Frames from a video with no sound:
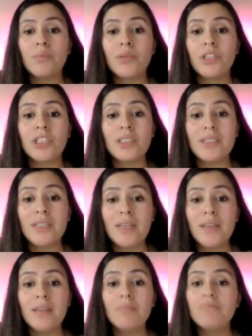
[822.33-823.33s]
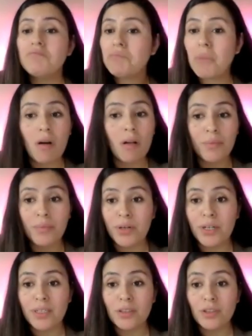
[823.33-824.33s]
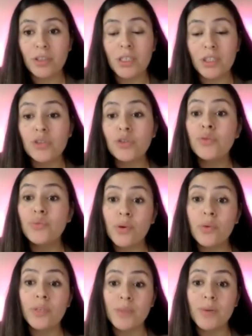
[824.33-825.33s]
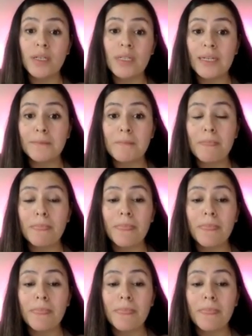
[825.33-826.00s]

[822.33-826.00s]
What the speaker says: brushing teeth, all important to teach through rote responding.